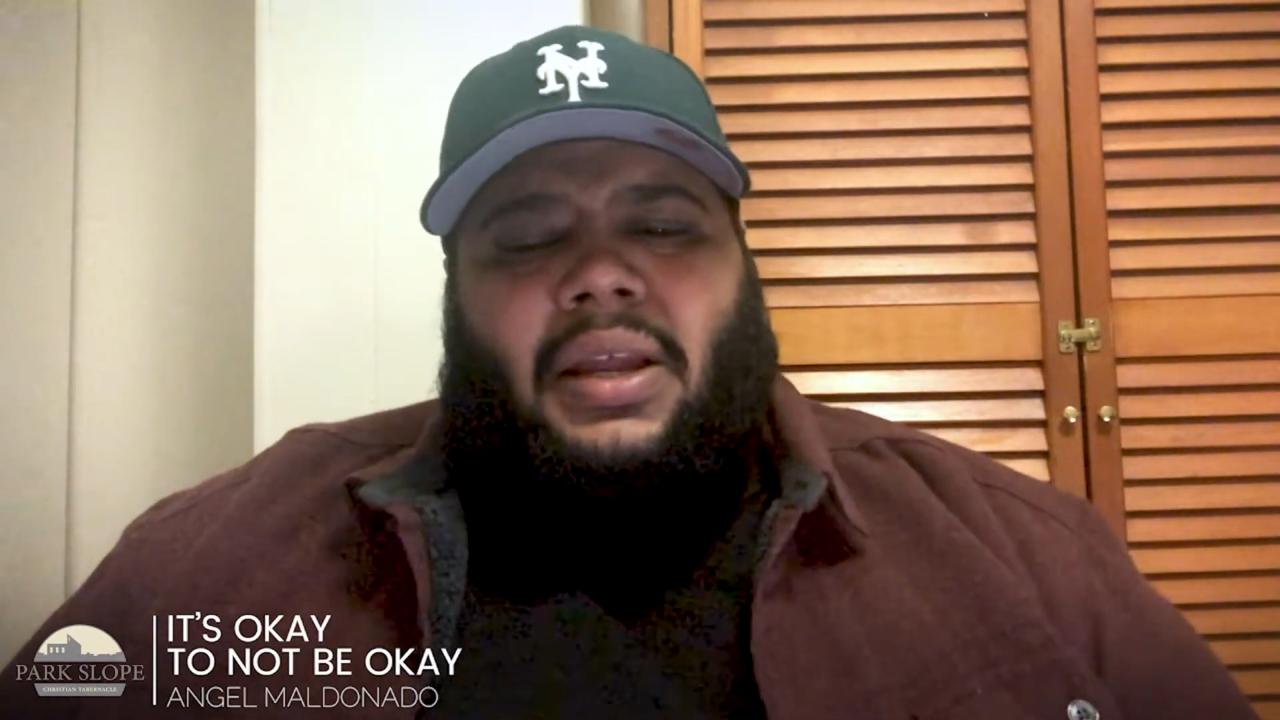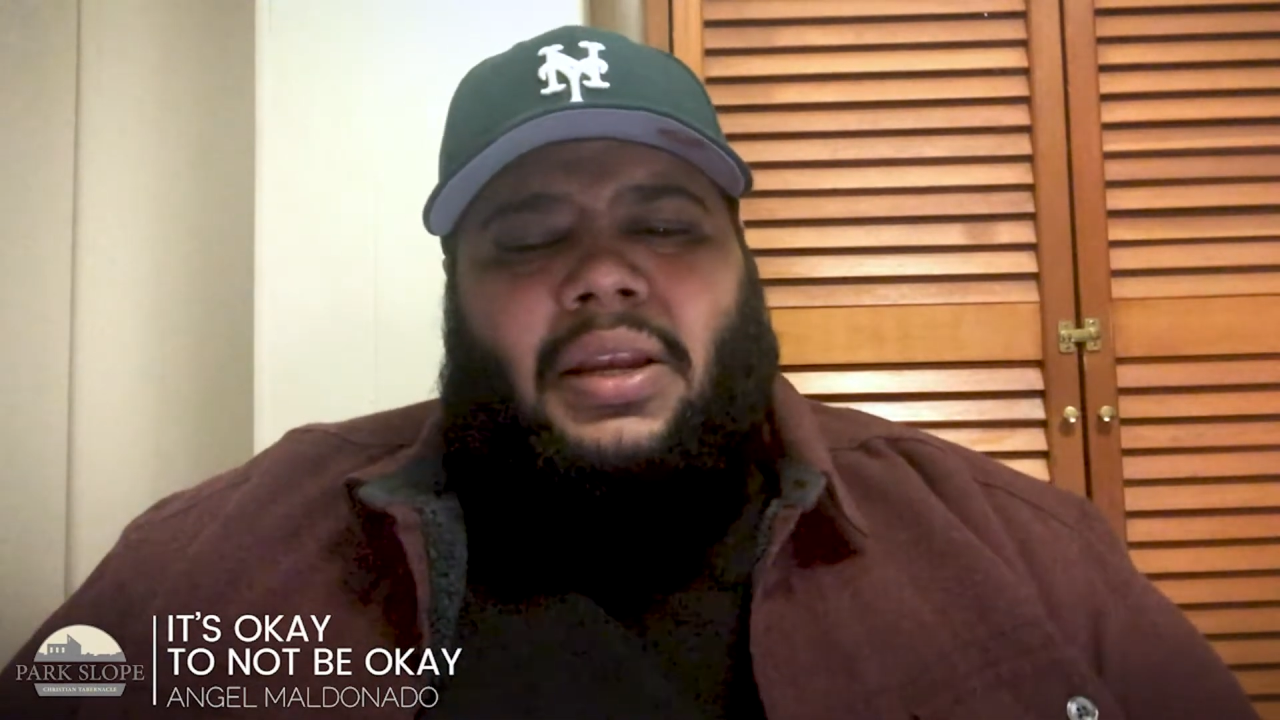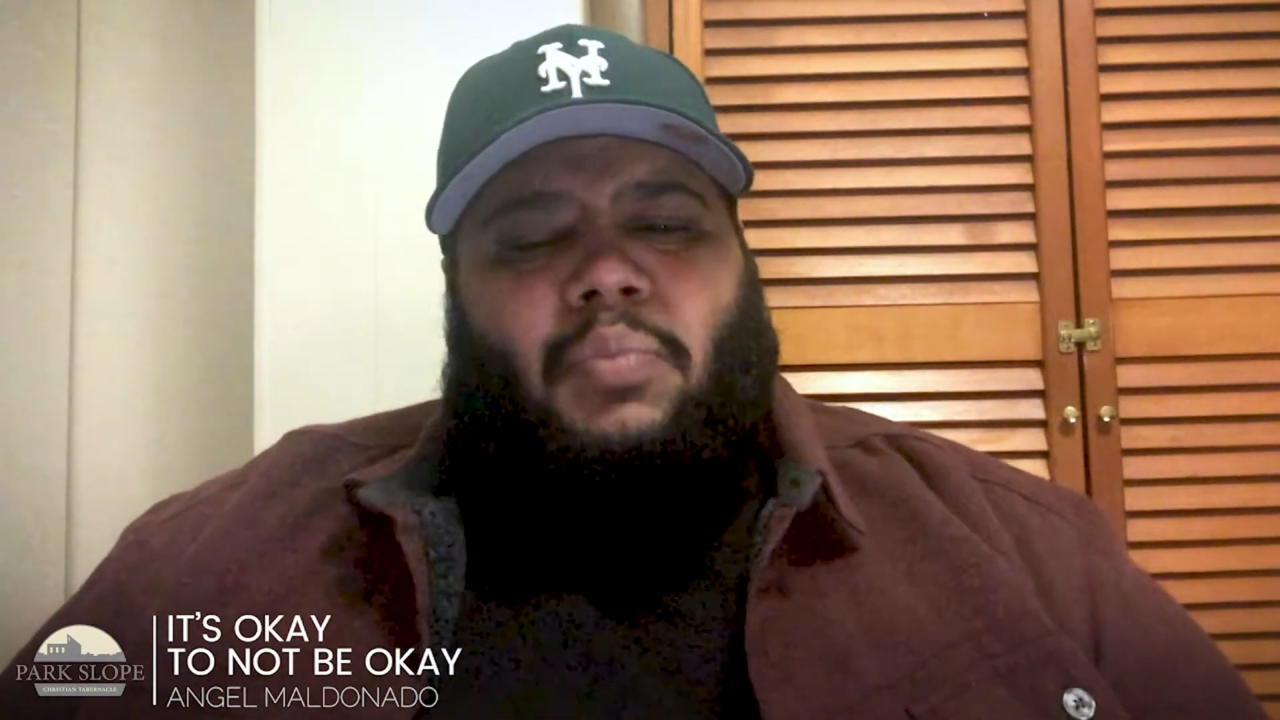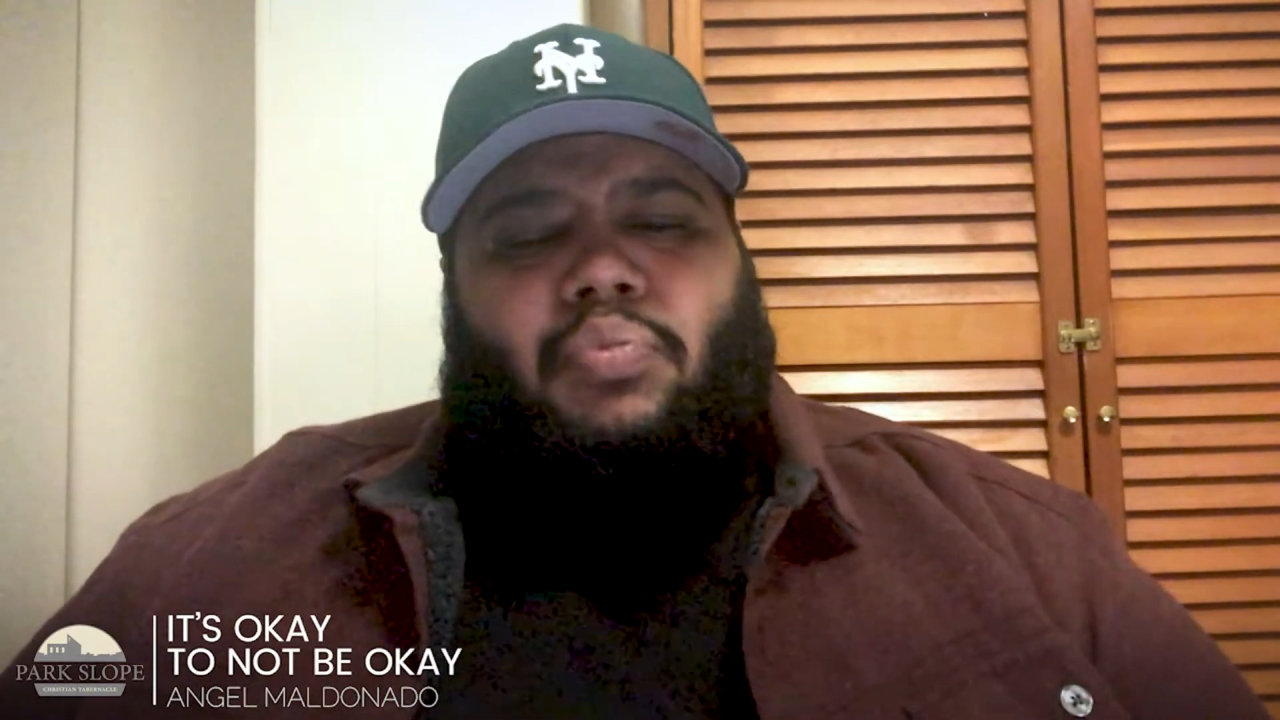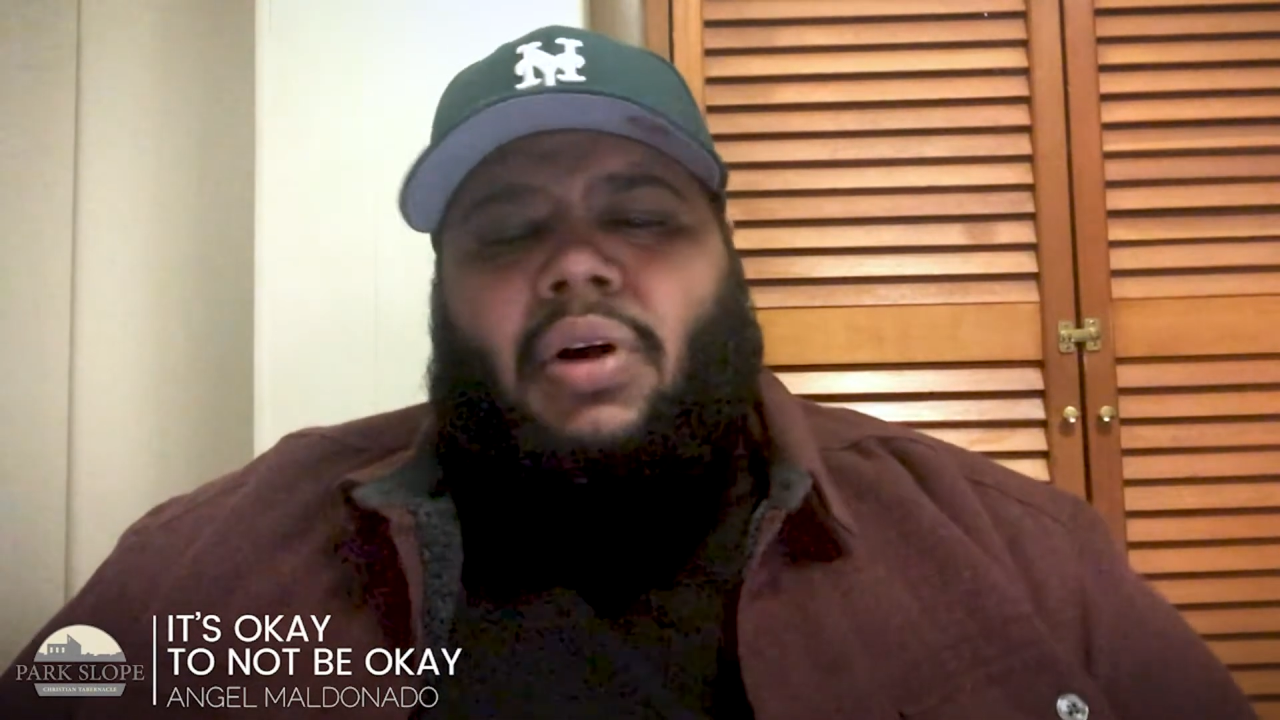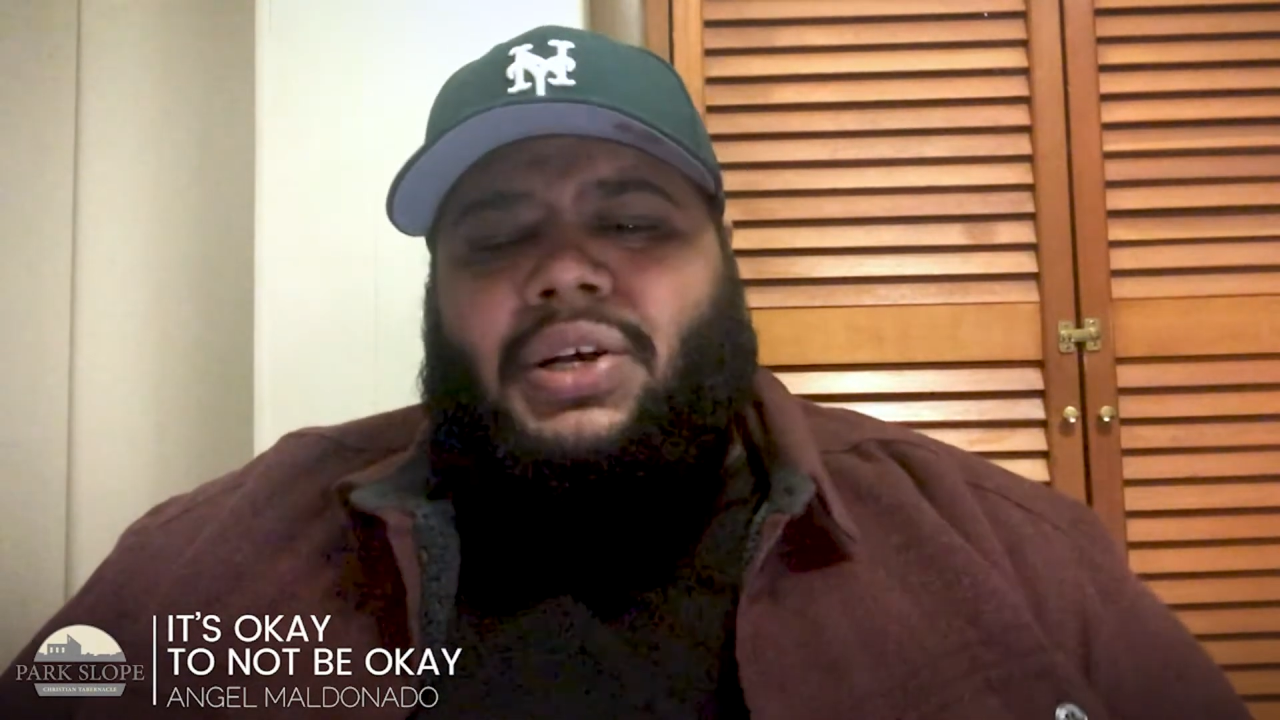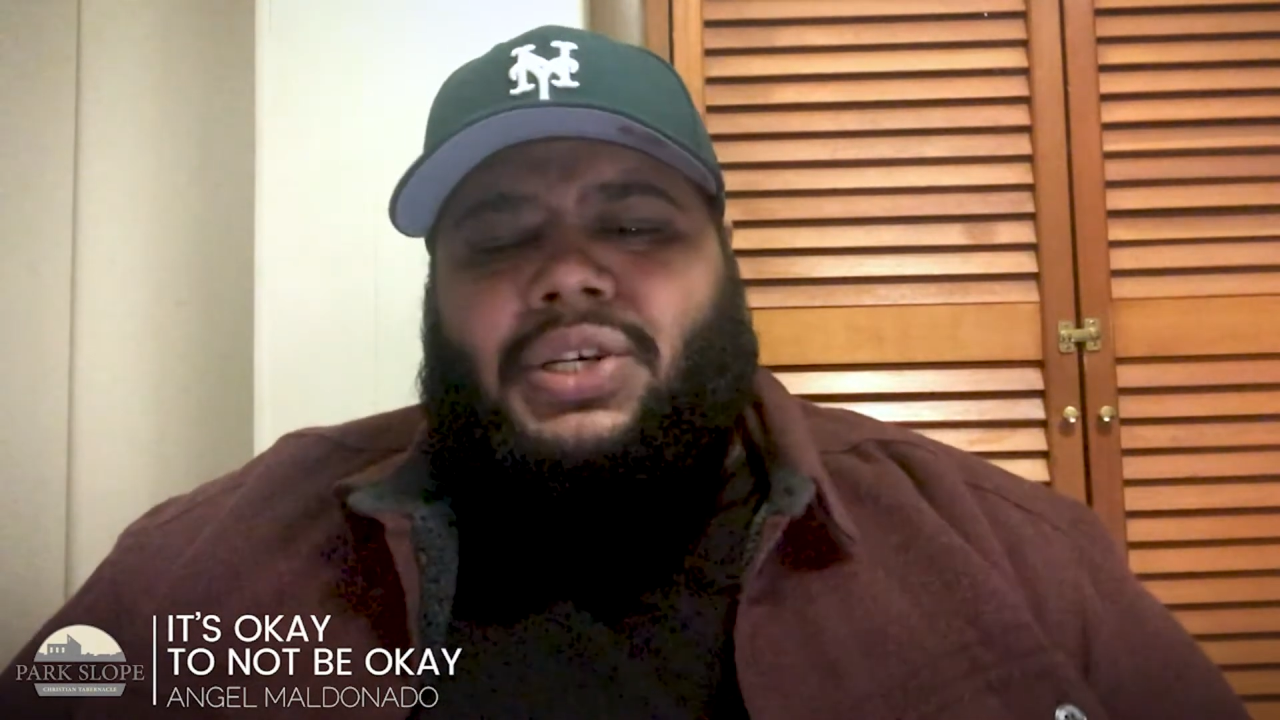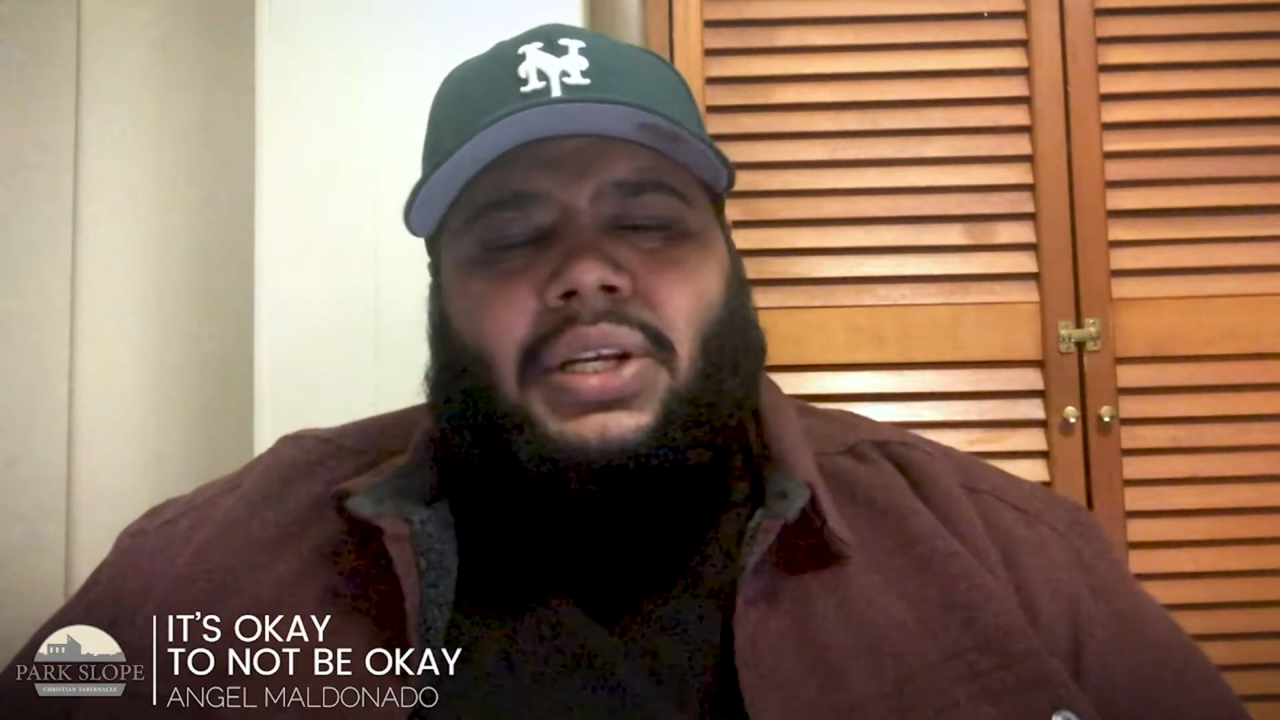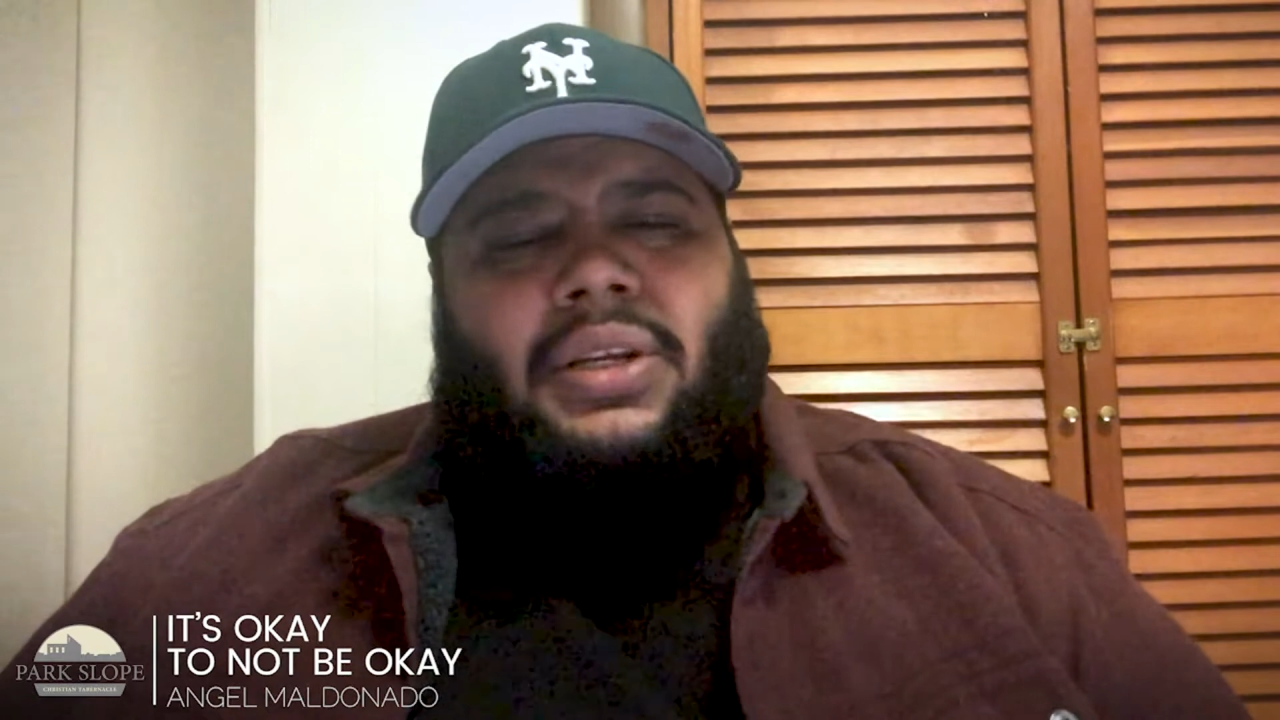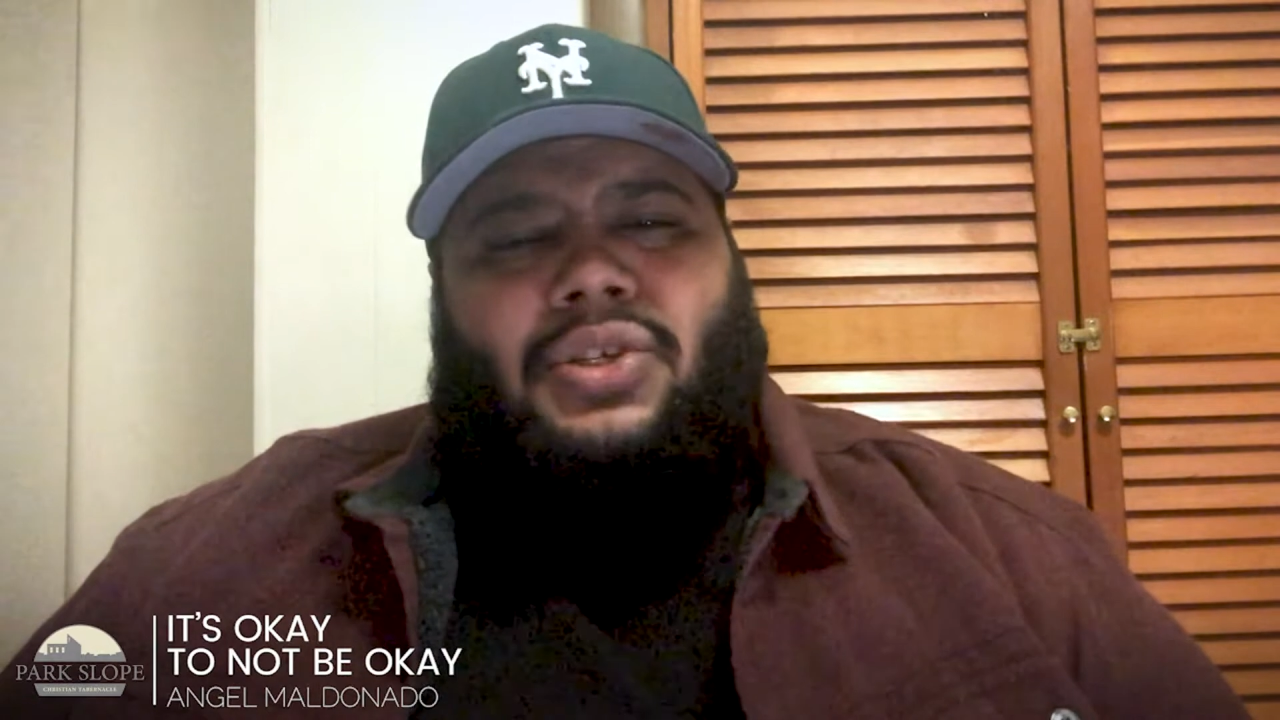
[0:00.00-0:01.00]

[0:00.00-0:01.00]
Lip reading: depression,